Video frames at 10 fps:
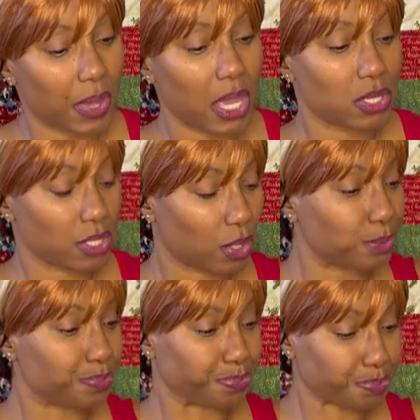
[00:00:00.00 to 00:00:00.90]
So,
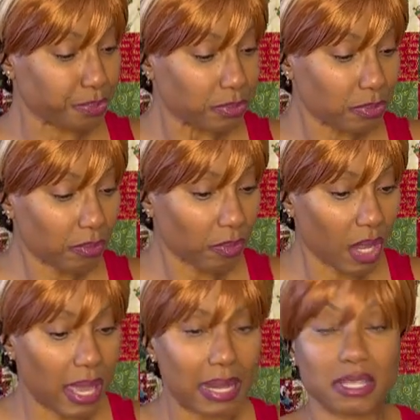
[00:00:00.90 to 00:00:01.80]

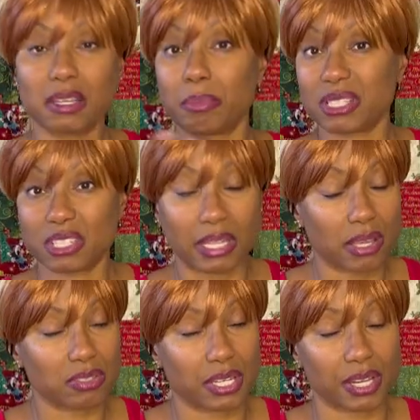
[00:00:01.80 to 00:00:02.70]
and as I mentioned
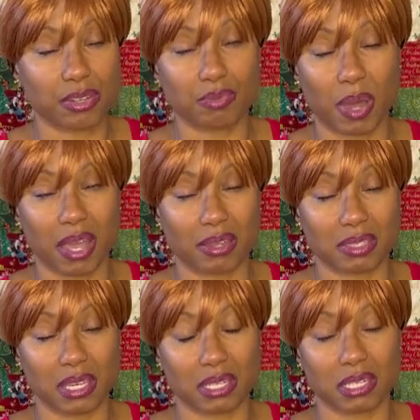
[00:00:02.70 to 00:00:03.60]
downstairs, my
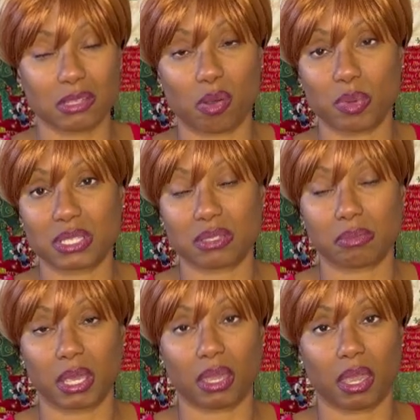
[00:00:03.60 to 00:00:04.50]
intent is always to
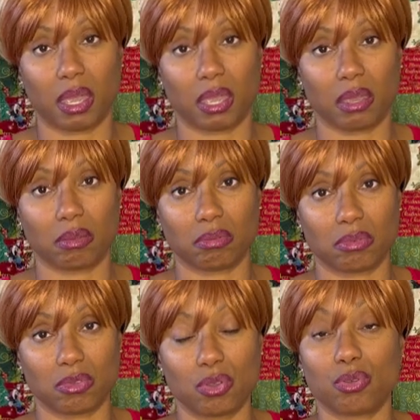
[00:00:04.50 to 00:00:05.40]
make a
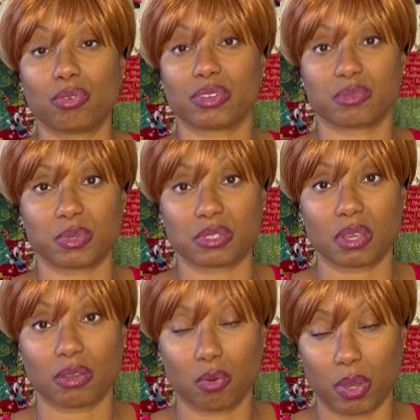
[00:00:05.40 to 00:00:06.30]
new Christmas
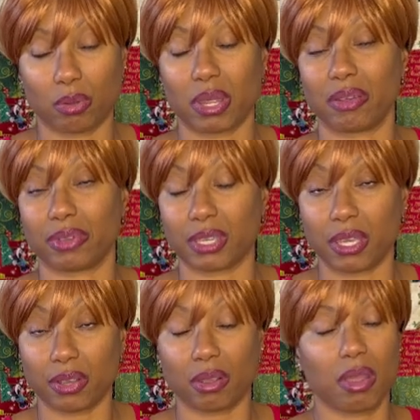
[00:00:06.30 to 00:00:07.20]
quilt every
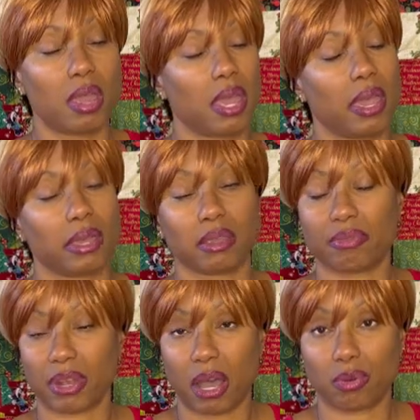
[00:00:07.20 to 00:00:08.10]
year and give it
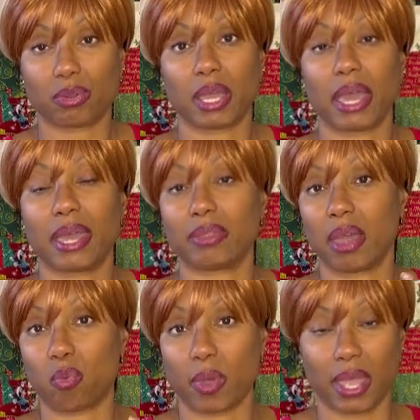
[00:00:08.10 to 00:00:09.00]
out, and that
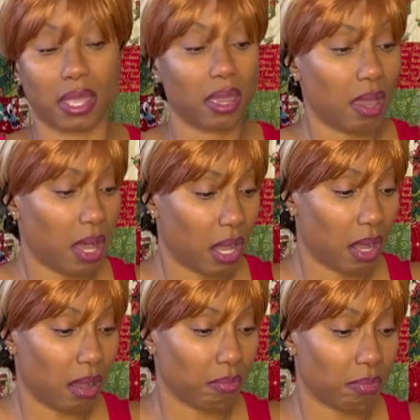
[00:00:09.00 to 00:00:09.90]
way
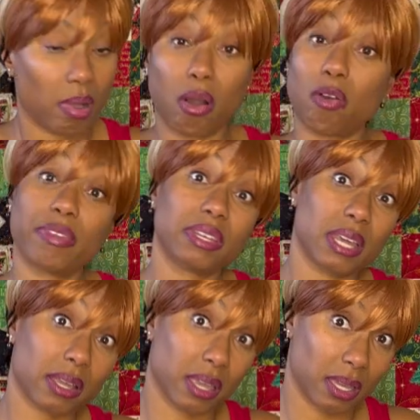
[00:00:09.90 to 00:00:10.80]
over the
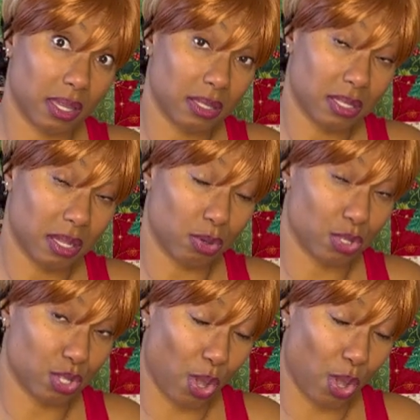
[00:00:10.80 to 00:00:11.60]
decades or so,